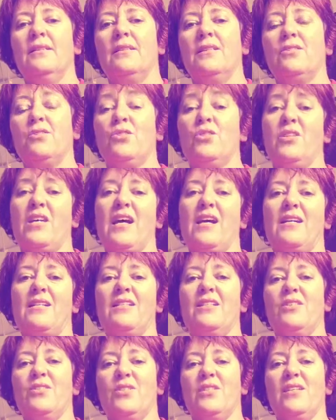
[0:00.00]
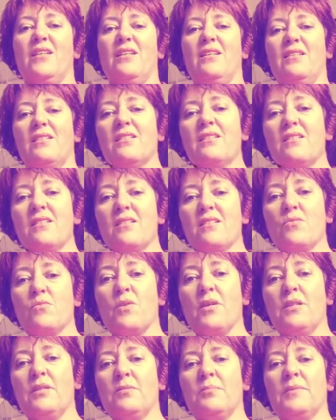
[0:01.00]
I did cardio tennis as
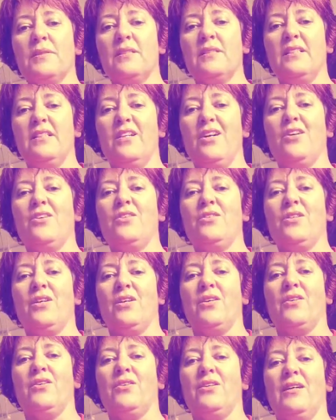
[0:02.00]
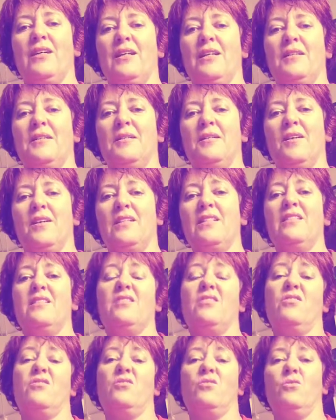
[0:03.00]
well, but the yoga, I
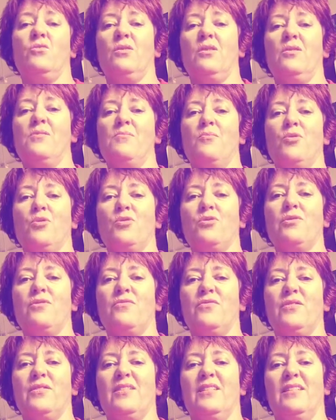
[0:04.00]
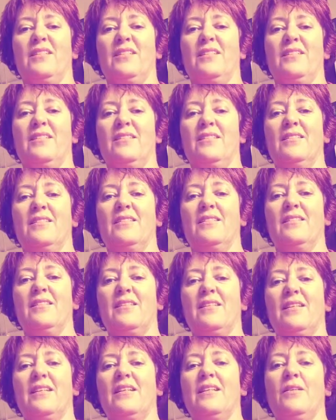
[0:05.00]
need to do a lot more of it.
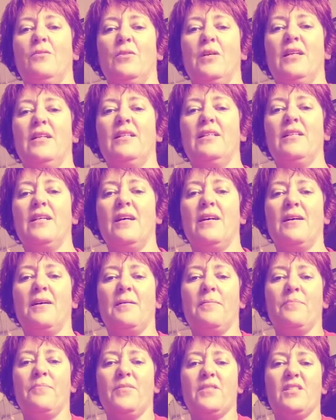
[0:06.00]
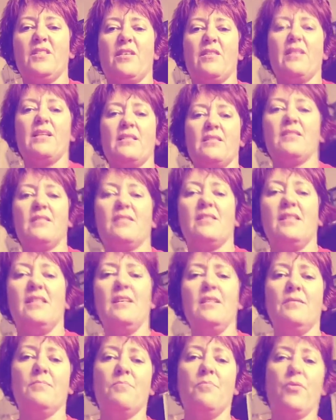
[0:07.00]
Anyway, so that's
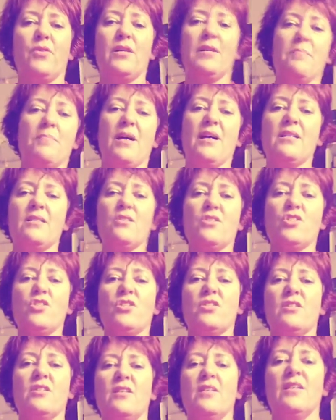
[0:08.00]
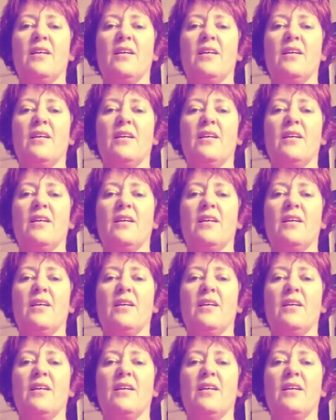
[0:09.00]
it pretty much.